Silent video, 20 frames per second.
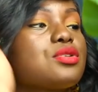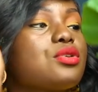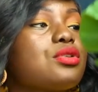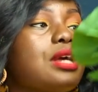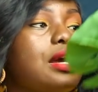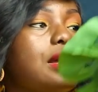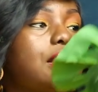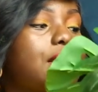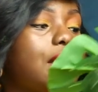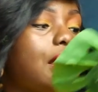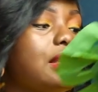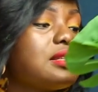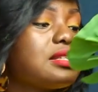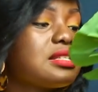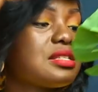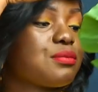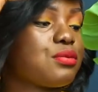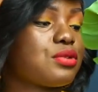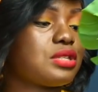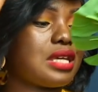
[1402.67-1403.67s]
so yeah i
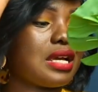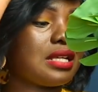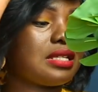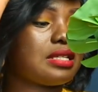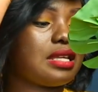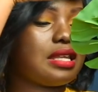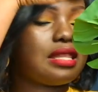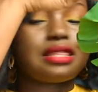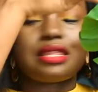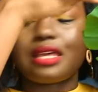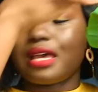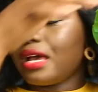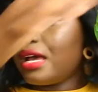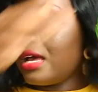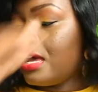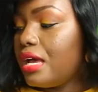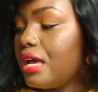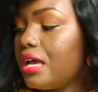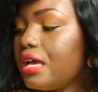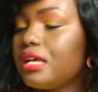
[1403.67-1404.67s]
just put that in
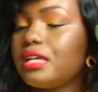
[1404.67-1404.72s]
there